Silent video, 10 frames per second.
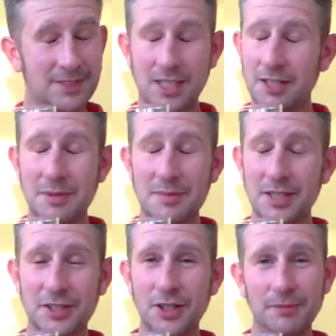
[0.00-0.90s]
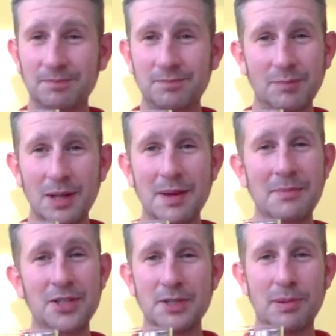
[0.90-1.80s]
Can't remember, it's gone. My
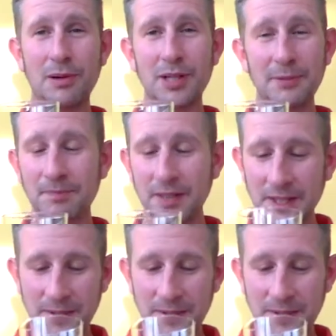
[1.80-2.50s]
memory's appalling.